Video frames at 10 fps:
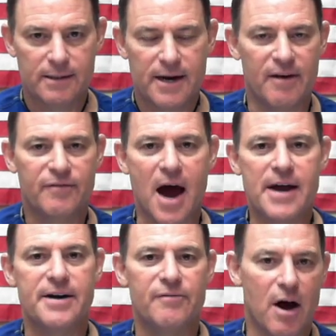have
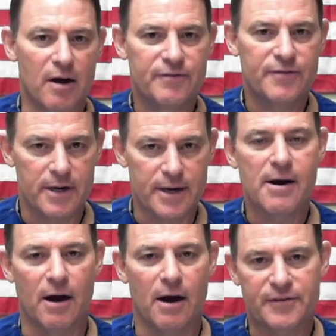gotten involved in
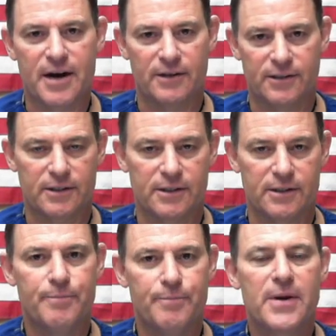our healthcare system.